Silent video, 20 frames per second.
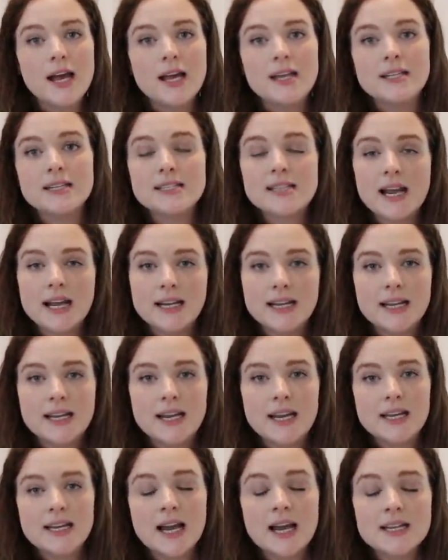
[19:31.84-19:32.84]

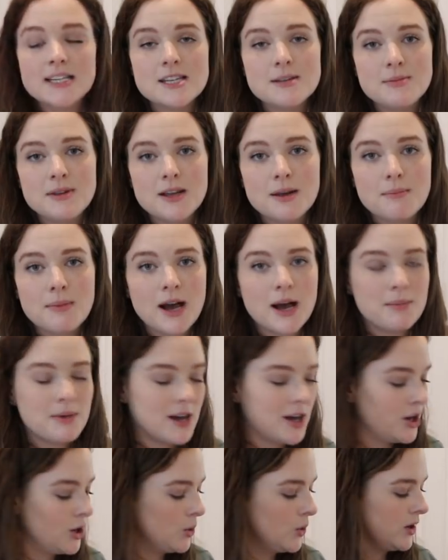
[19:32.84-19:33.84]
decided not to be a
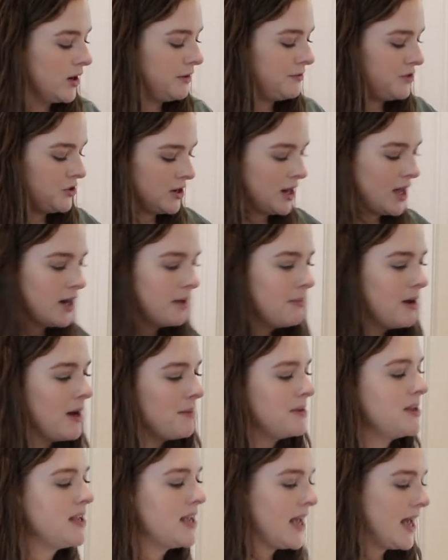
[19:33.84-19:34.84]
mama or if you're not a
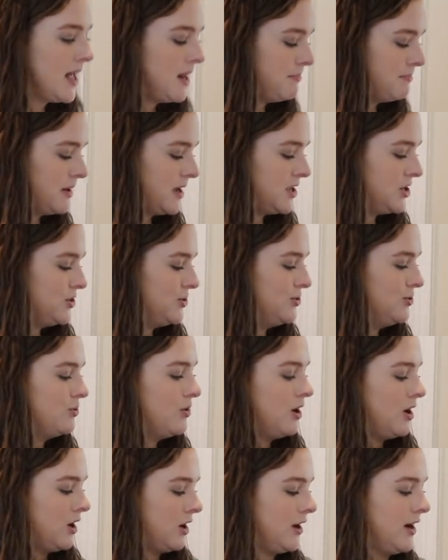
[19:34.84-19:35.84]
mama yet but
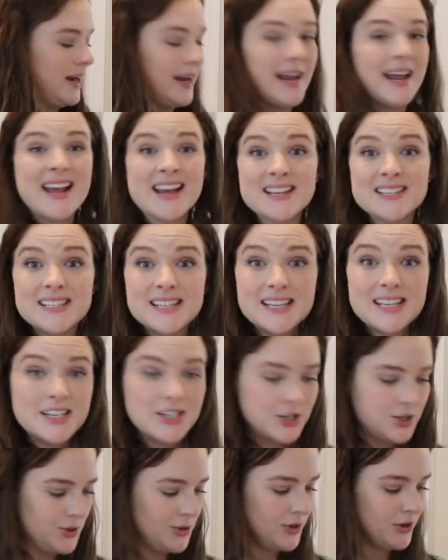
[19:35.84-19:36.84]
you are an auntie
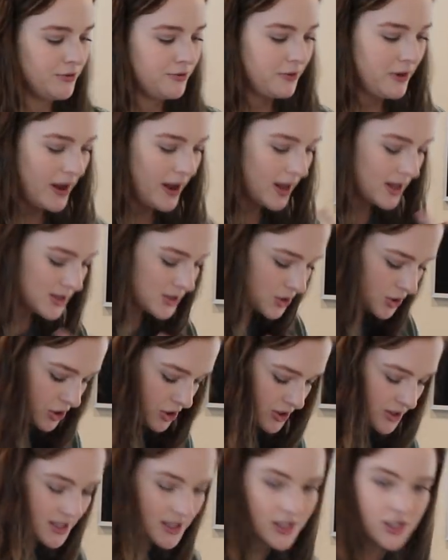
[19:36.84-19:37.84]
to your friends or
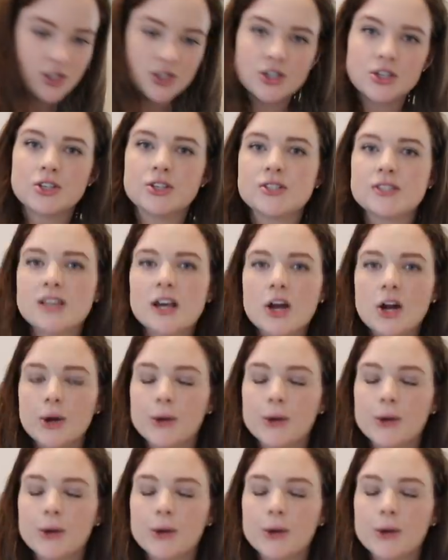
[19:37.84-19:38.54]
your sisters